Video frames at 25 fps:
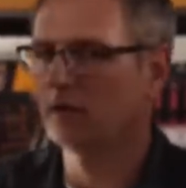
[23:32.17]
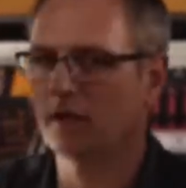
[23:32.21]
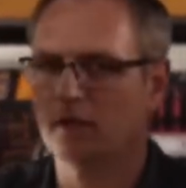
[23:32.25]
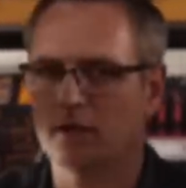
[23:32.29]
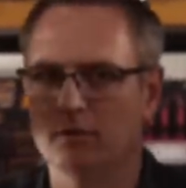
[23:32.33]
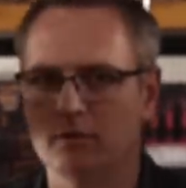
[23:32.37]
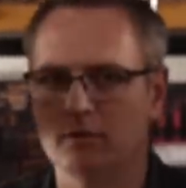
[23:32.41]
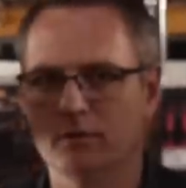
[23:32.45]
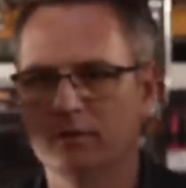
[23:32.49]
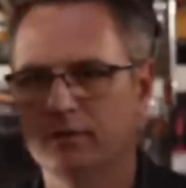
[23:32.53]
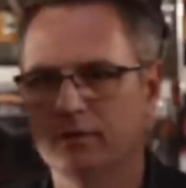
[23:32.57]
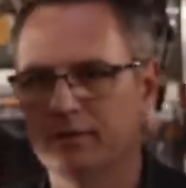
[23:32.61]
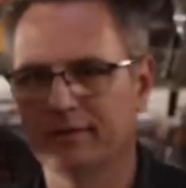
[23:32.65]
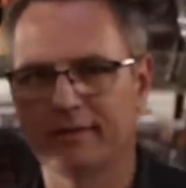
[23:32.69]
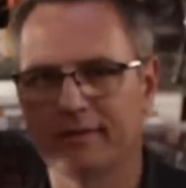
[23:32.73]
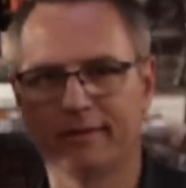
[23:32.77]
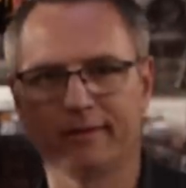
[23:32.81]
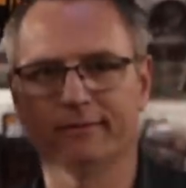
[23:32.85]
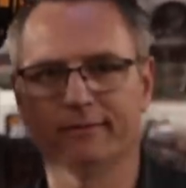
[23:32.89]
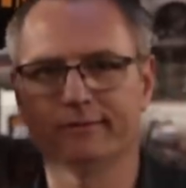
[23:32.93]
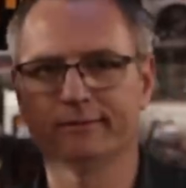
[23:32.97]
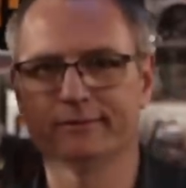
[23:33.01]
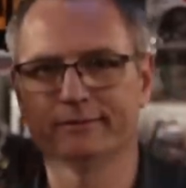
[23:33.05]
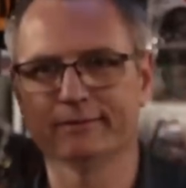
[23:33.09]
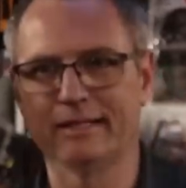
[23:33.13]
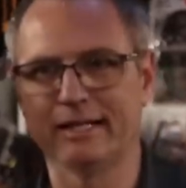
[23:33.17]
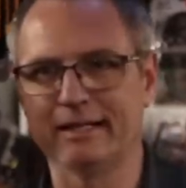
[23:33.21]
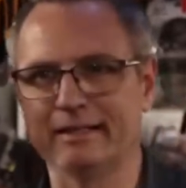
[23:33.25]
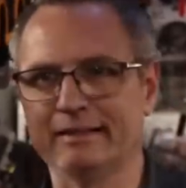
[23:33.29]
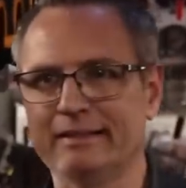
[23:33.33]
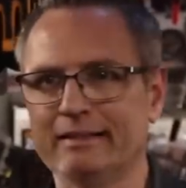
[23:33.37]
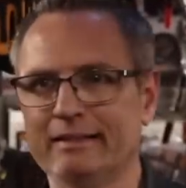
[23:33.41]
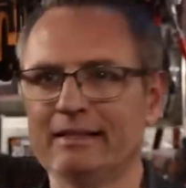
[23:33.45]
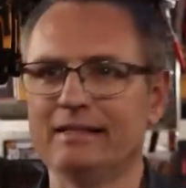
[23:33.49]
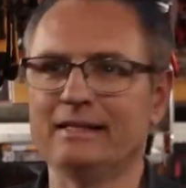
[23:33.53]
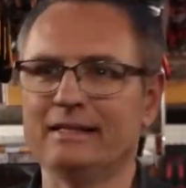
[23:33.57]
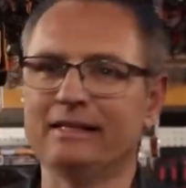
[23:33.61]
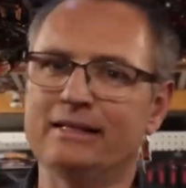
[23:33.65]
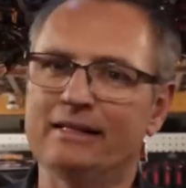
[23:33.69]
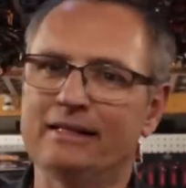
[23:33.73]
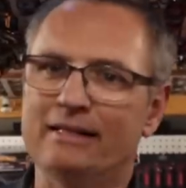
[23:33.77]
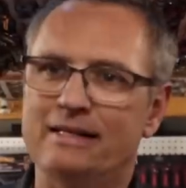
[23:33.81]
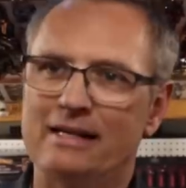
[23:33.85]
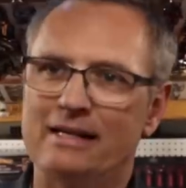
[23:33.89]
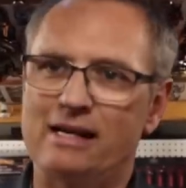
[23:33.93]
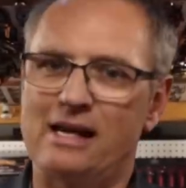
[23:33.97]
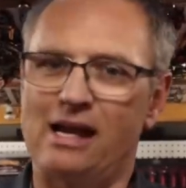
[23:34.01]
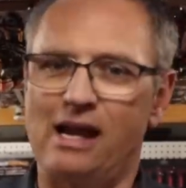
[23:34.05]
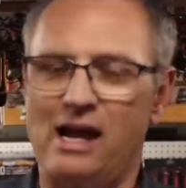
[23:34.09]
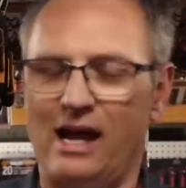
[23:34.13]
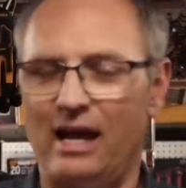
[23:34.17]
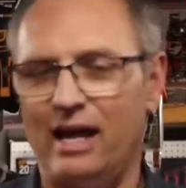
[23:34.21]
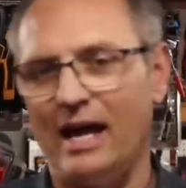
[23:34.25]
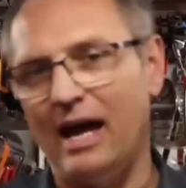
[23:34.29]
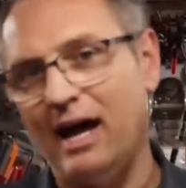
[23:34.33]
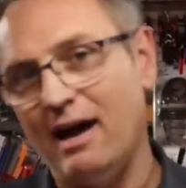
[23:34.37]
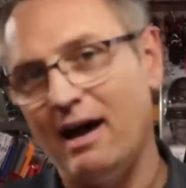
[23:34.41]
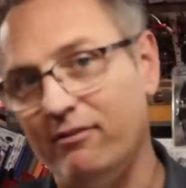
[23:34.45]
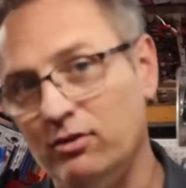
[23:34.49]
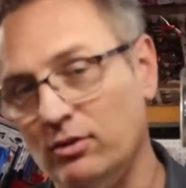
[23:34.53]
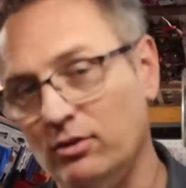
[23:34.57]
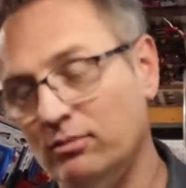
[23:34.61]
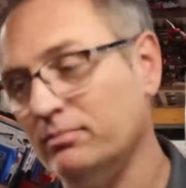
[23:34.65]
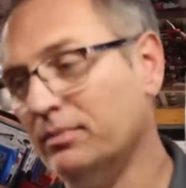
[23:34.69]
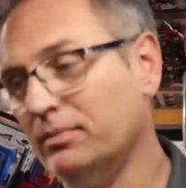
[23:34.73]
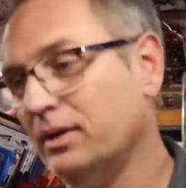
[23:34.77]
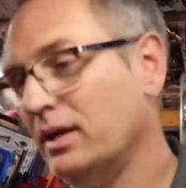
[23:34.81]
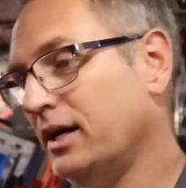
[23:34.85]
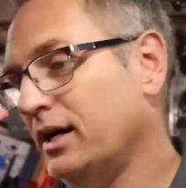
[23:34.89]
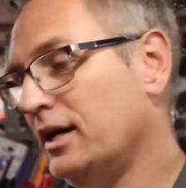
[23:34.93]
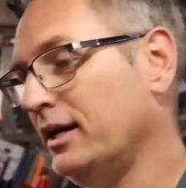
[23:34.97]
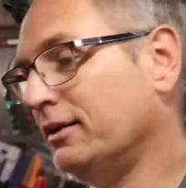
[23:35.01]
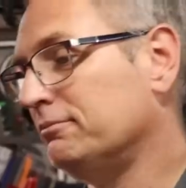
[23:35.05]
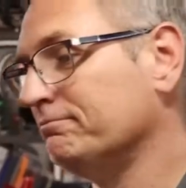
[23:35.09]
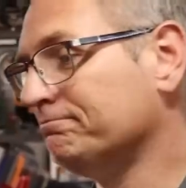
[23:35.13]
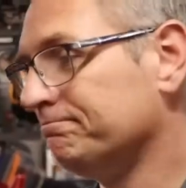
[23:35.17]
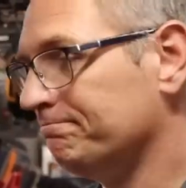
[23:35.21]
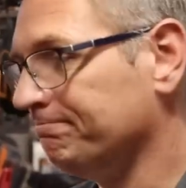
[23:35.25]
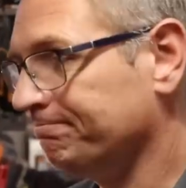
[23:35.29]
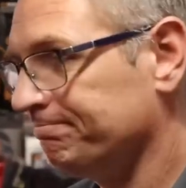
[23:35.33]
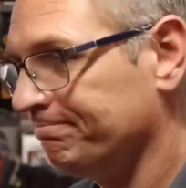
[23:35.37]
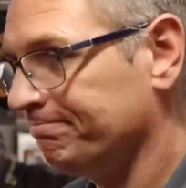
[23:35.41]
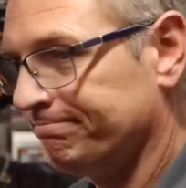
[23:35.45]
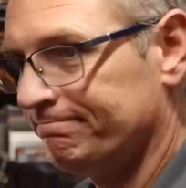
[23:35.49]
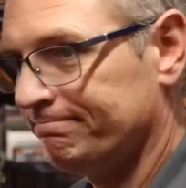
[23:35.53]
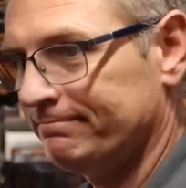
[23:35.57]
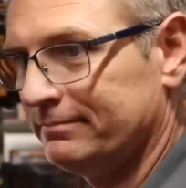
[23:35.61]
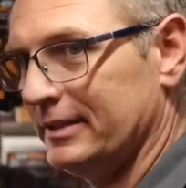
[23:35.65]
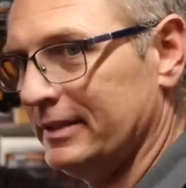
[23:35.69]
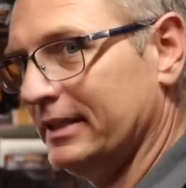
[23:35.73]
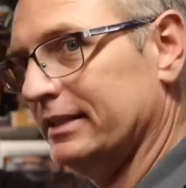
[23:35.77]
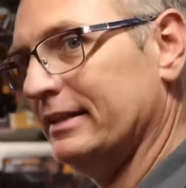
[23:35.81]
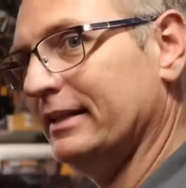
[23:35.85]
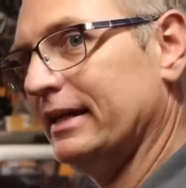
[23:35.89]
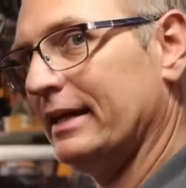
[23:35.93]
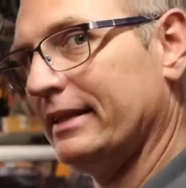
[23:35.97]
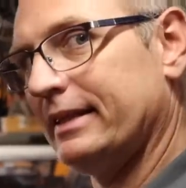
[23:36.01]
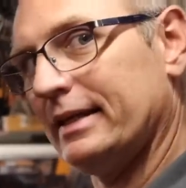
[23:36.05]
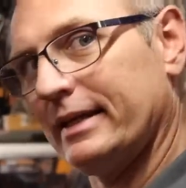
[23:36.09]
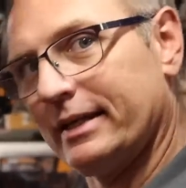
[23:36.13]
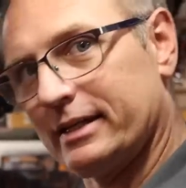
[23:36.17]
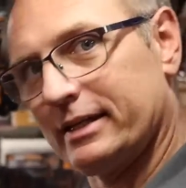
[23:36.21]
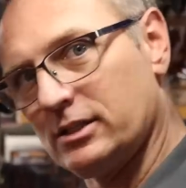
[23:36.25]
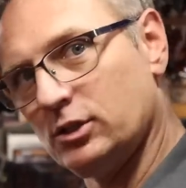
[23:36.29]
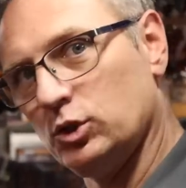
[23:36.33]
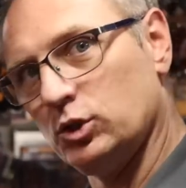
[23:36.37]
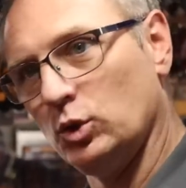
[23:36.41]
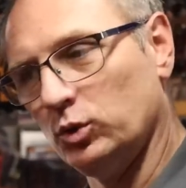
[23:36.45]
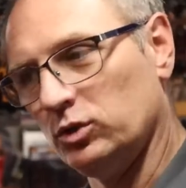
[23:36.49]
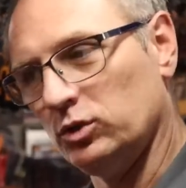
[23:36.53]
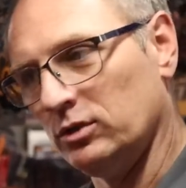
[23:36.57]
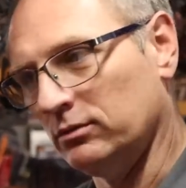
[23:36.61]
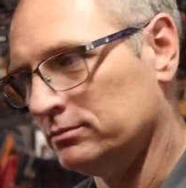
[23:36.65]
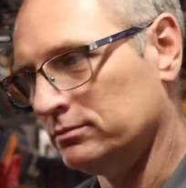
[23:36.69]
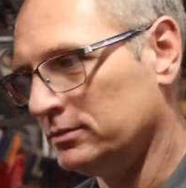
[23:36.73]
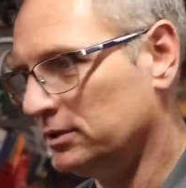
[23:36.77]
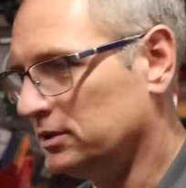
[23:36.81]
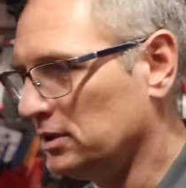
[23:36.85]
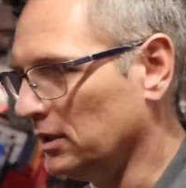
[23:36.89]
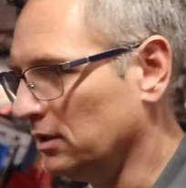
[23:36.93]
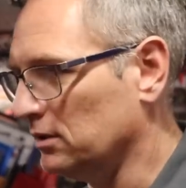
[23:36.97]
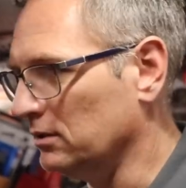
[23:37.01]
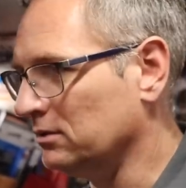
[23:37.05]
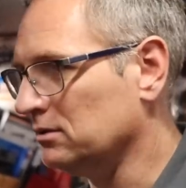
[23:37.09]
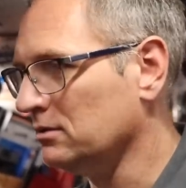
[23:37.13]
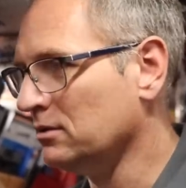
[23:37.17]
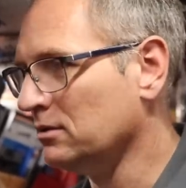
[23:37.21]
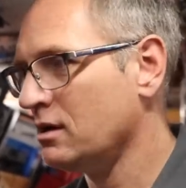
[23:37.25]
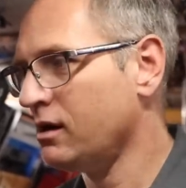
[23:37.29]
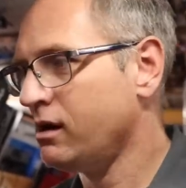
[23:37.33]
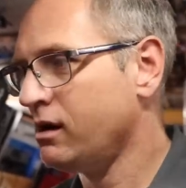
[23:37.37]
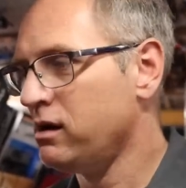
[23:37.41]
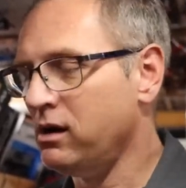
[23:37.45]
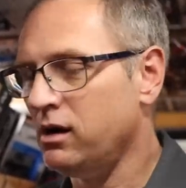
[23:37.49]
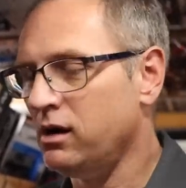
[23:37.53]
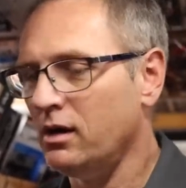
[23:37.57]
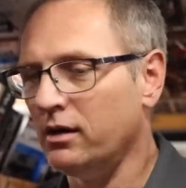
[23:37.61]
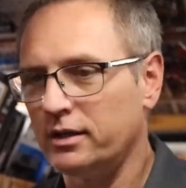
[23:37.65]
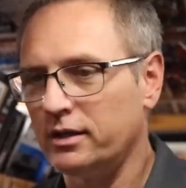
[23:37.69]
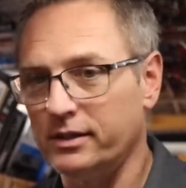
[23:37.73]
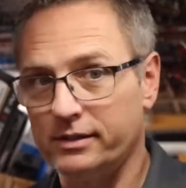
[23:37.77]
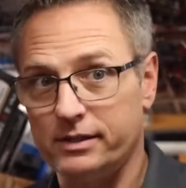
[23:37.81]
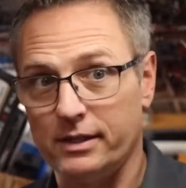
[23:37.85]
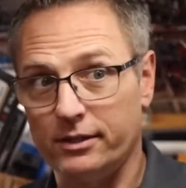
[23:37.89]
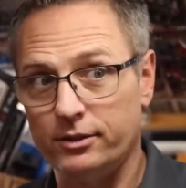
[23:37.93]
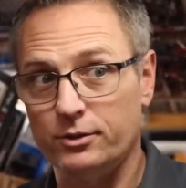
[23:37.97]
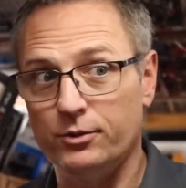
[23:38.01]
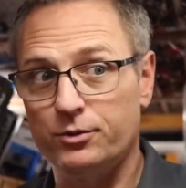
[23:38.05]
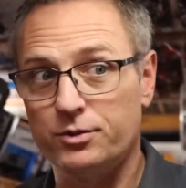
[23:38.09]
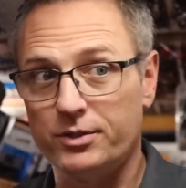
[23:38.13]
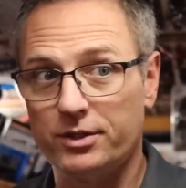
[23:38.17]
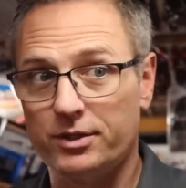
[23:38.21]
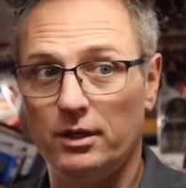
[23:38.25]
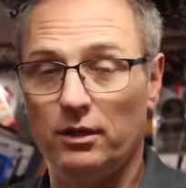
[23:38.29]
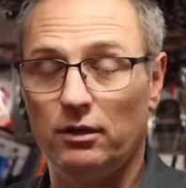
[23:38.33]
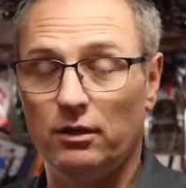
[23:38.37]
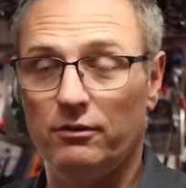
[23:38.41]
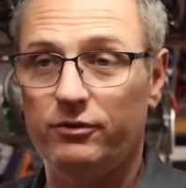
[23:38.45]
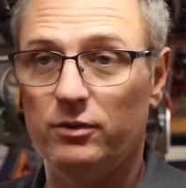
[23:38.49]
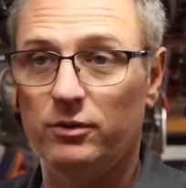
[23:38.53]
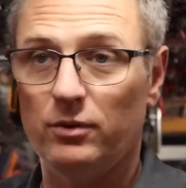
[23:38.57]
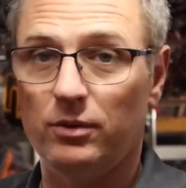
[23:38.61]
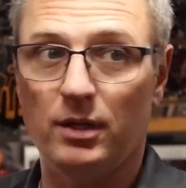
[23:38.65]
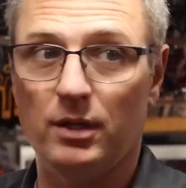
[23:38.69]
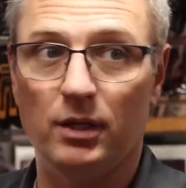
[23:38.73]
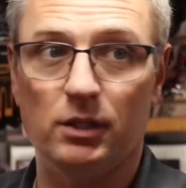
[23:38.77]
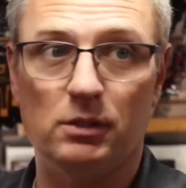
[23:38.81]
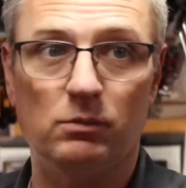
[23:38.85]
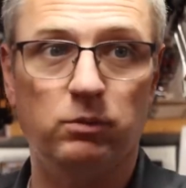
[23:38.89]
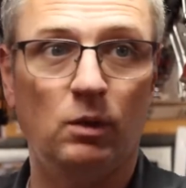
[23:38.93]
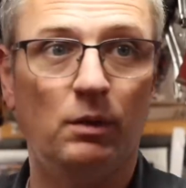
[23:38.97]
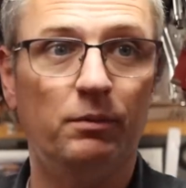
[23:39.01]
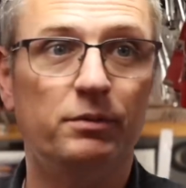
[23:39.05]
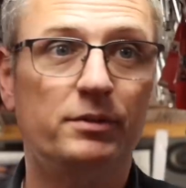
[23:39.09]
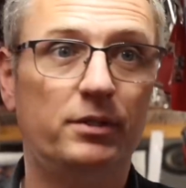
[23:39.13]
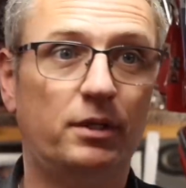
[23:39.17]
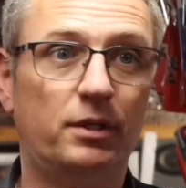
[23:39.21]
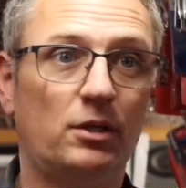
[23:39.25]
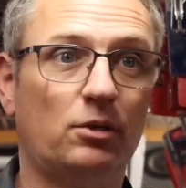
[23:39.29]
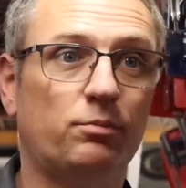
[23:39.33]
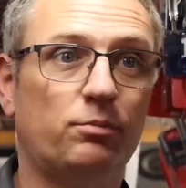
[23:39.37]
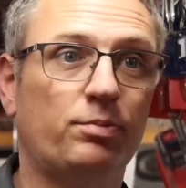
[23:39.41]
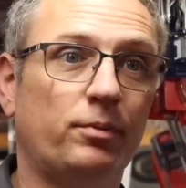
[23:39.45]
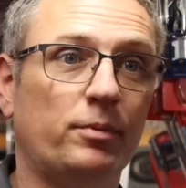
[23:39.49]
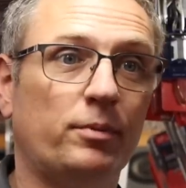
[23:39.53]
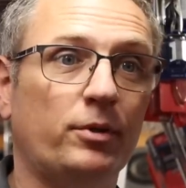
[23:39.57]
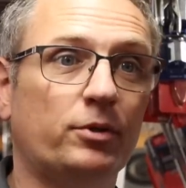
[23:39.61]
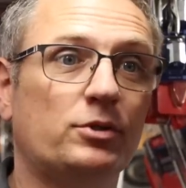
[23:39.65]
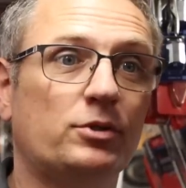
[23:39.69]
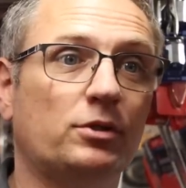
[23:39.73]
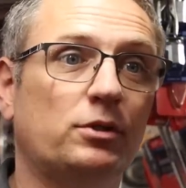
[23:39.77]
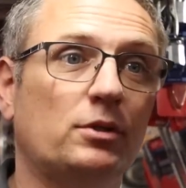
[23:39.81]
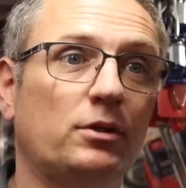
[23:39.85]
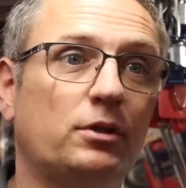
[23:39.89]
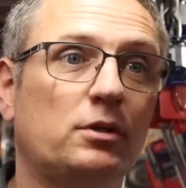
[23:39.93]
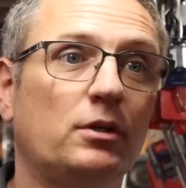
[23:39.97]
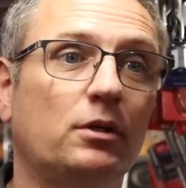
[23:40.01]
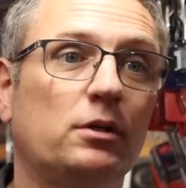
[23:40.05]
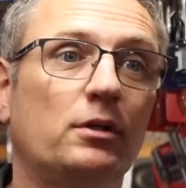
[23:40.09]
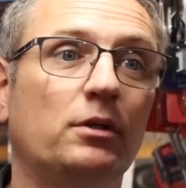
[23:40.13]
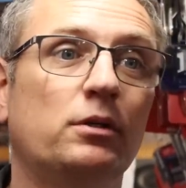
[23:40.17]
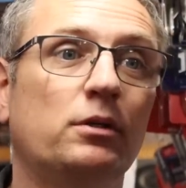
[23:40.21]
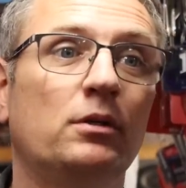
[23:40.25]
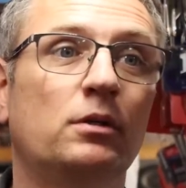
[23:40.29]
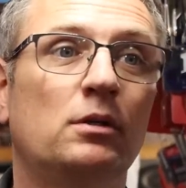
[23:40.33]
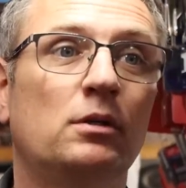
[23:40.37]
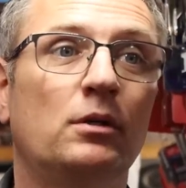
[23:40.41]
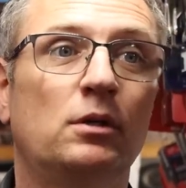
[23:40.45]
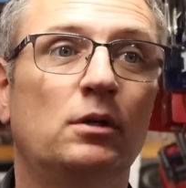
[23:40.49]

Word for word: I don't. Are, uh, I don't. I have them, but I think I sold them. So, because I do sell a few things. What was the other promotion there, Connor?